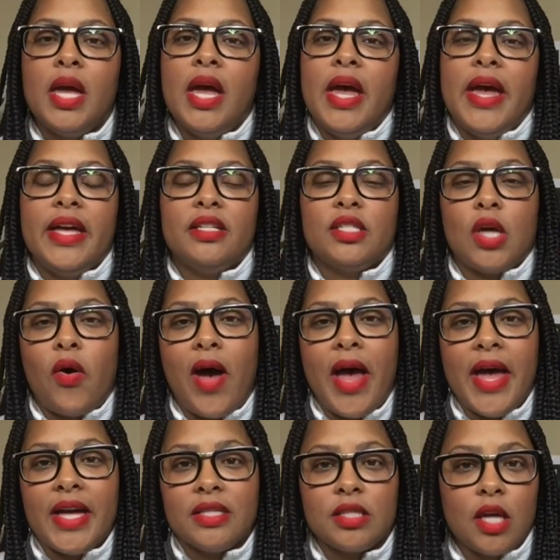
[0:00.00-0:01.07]
And so I
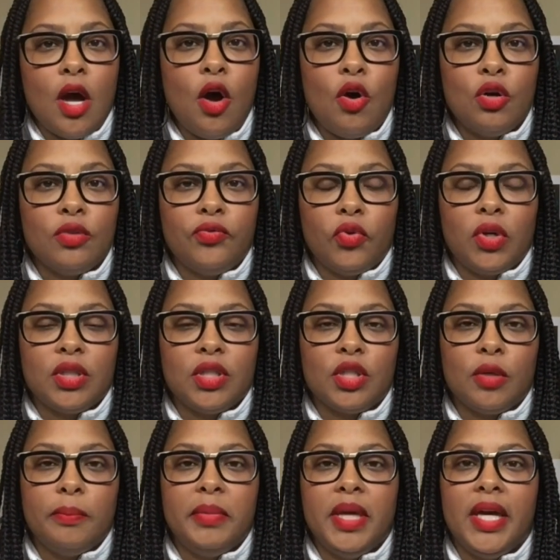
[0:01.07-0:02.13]
had to hold for a little
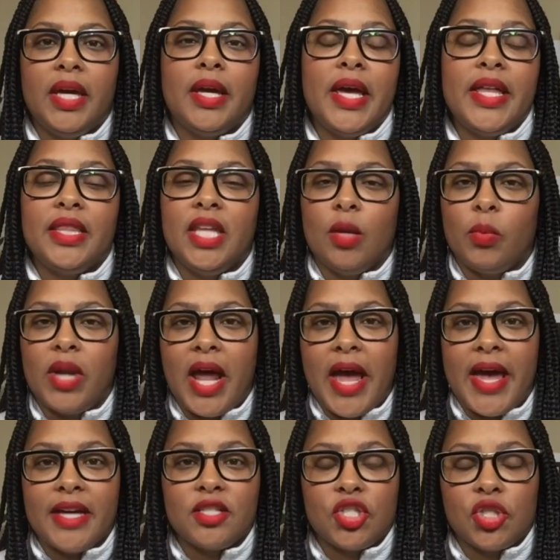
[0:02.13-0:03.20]
bit. And then when I
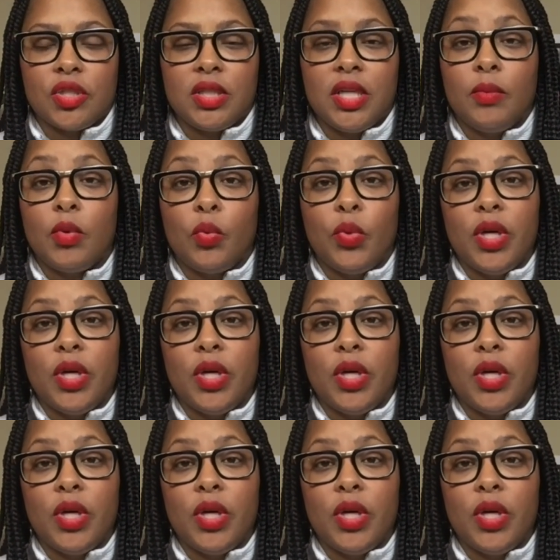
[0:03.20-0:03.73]
actually when we